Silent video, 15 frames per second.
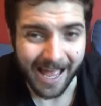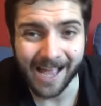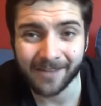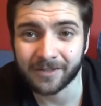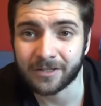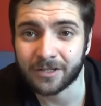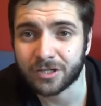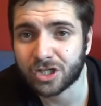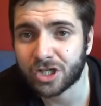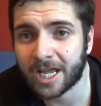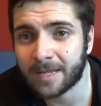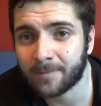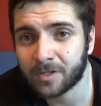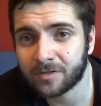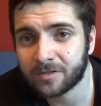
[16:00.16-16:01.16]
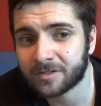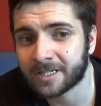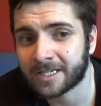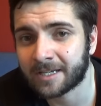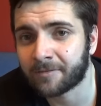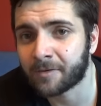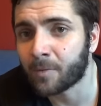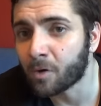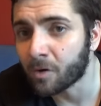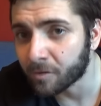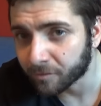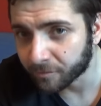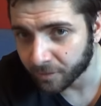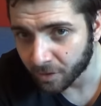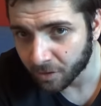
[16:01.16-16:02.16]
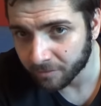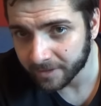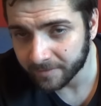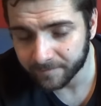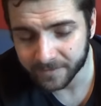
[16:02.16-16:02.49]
Having the Shaman to give them all Fury,